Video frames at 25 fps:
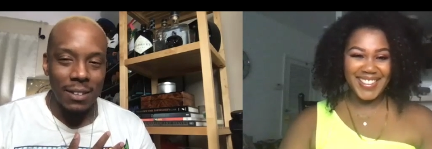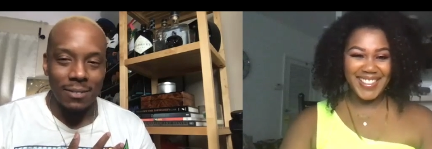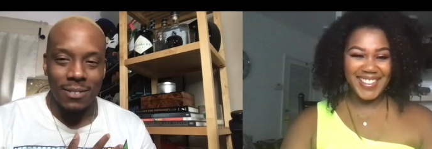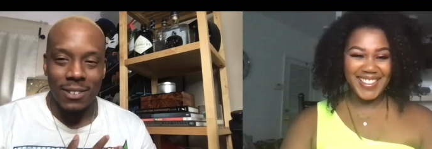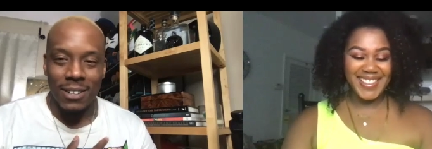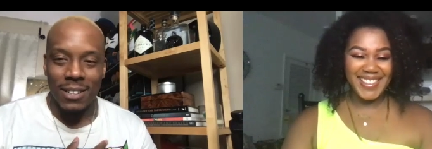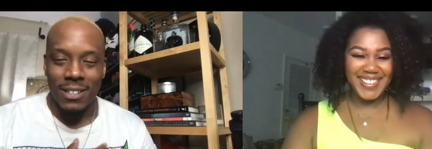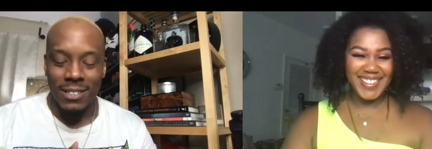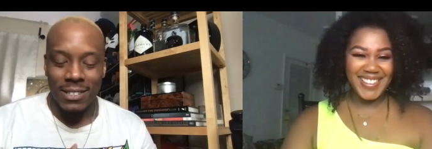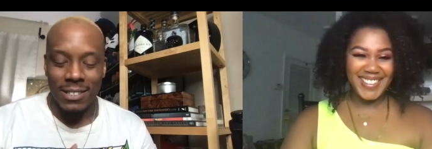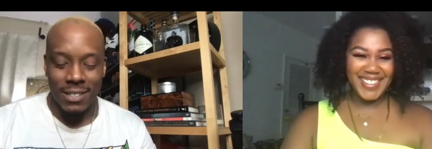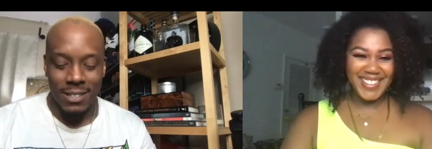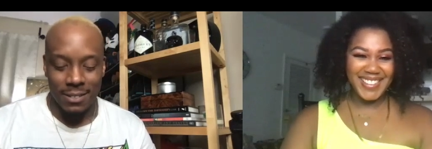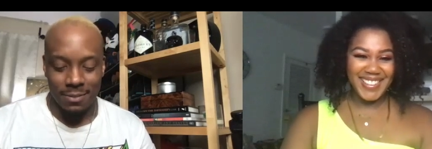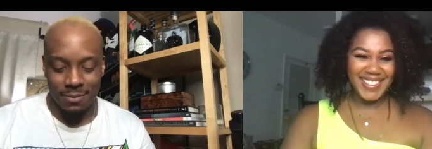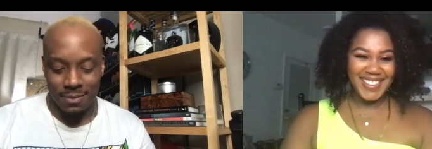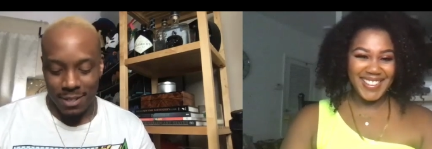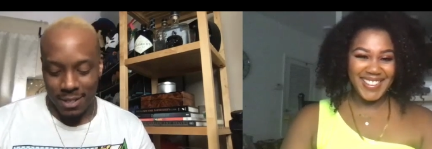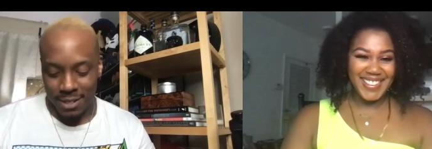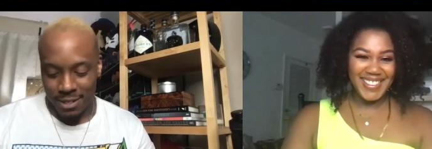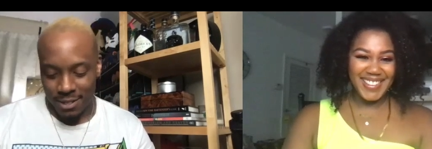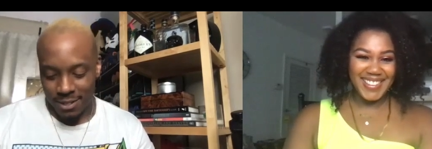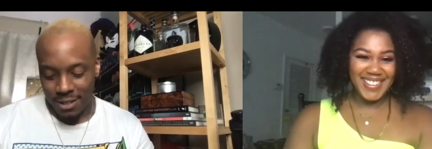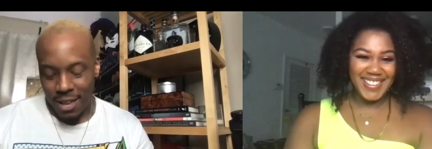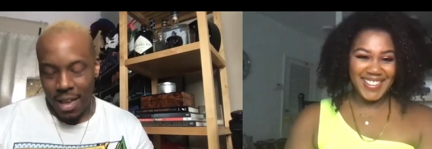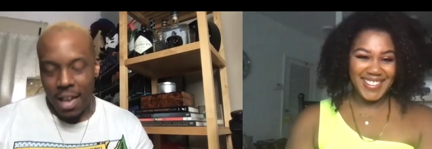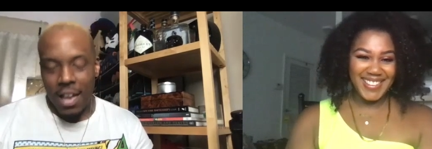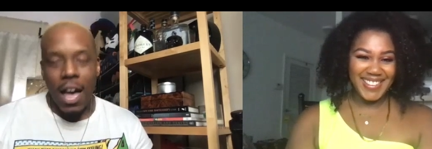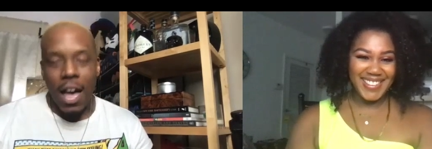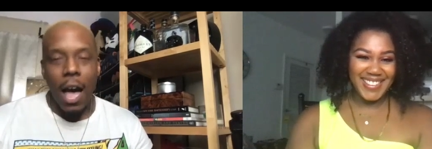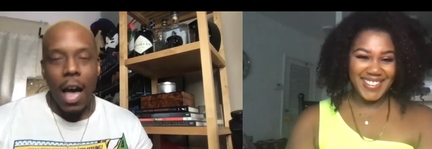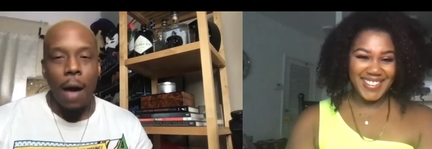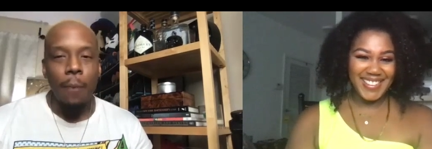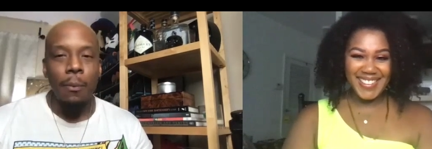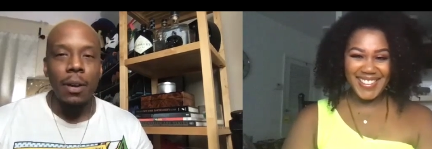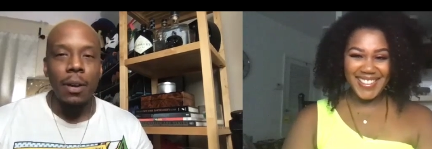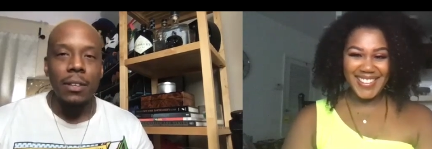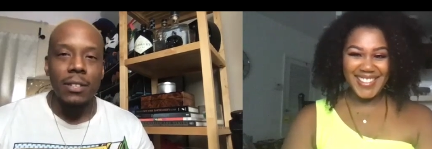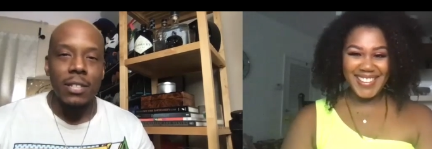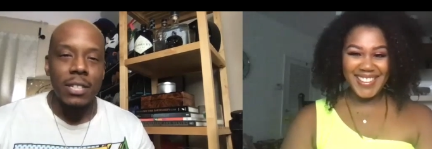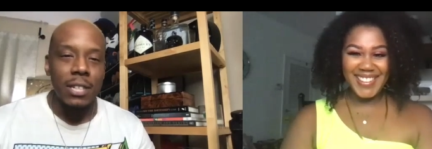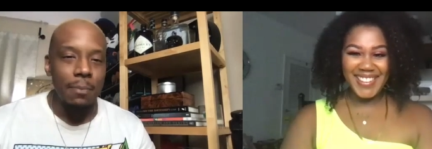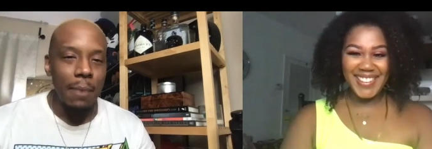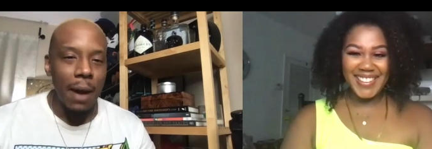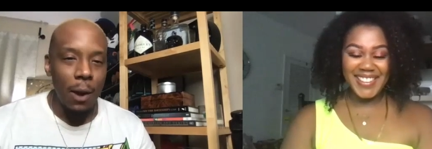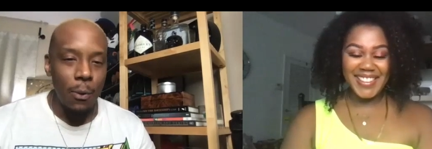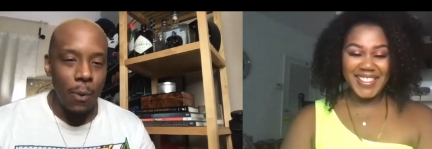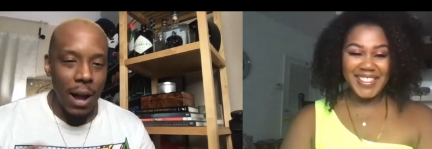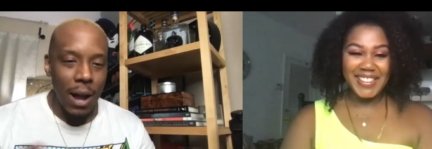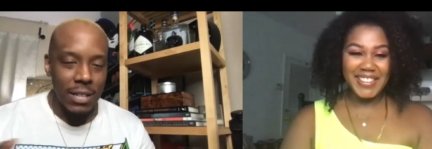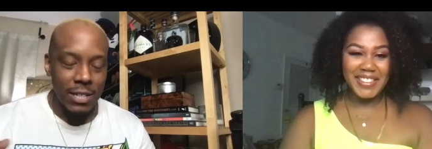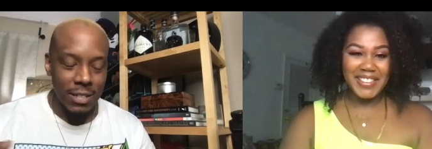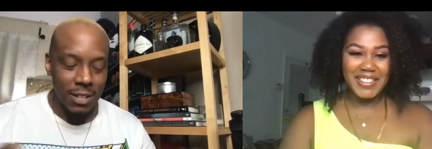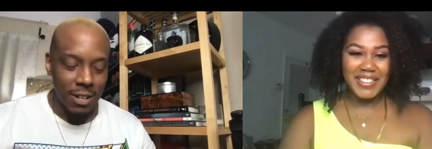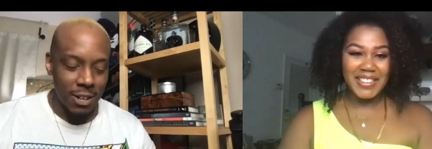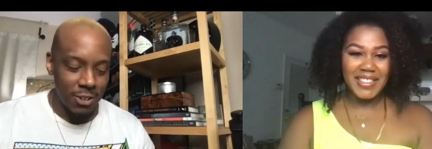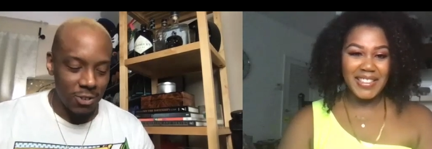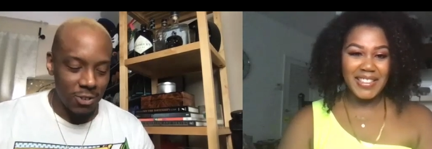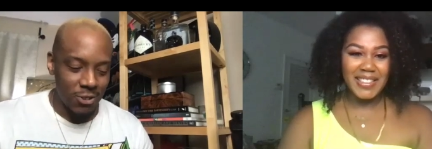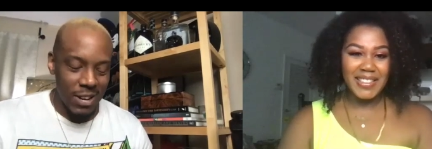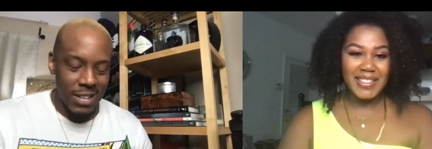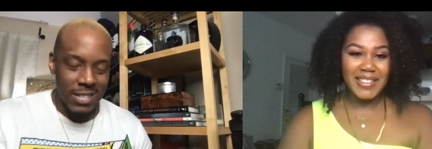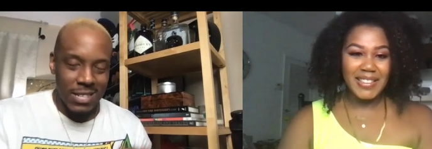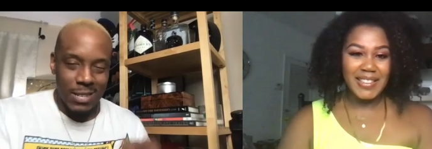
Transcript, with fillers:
Speaker 1: well, she well, I mean, she might watch it in her dressing